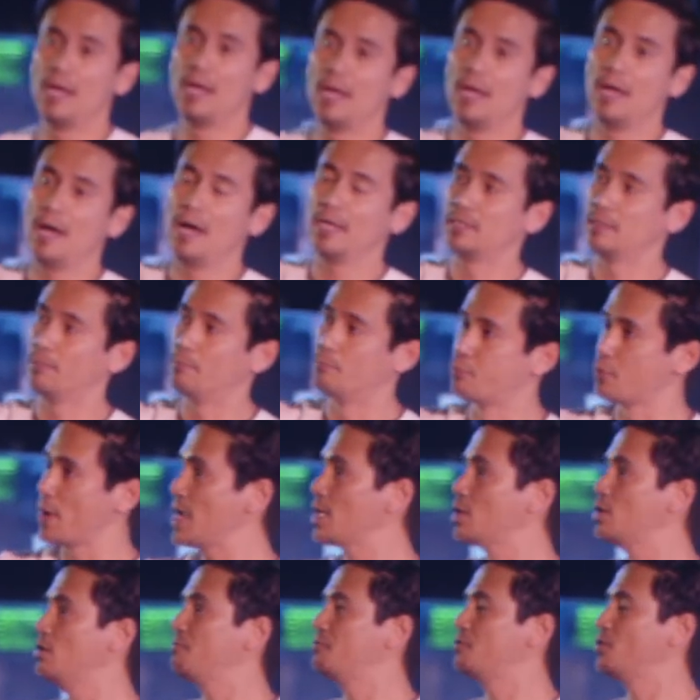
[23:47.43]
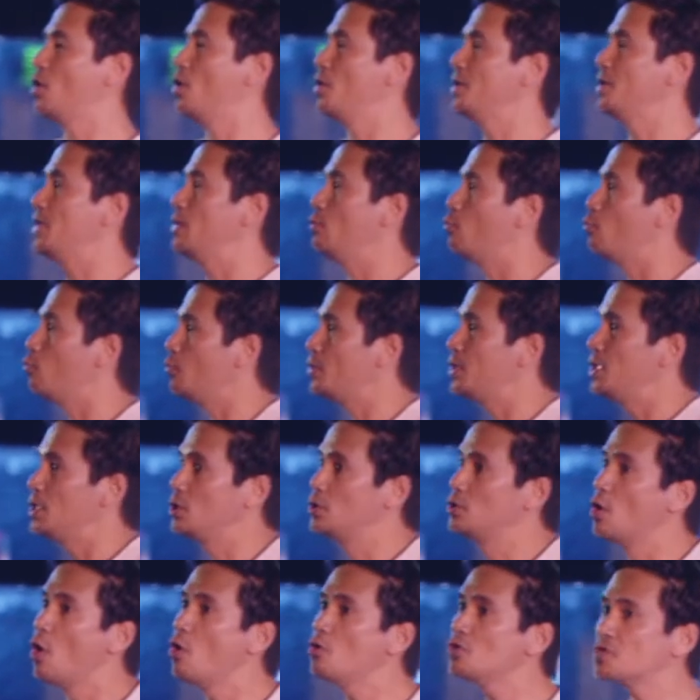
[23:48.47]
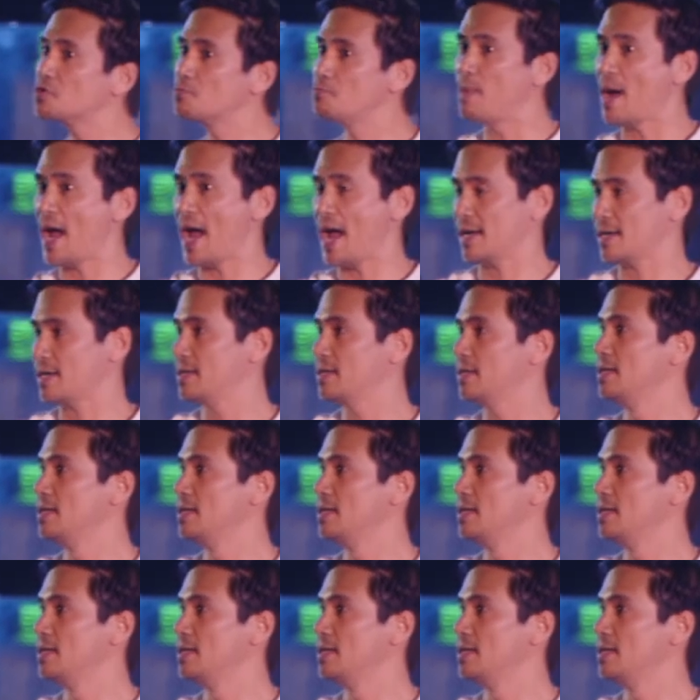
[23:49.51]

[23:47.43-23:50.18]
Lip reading: at the break of dawn, he goes back.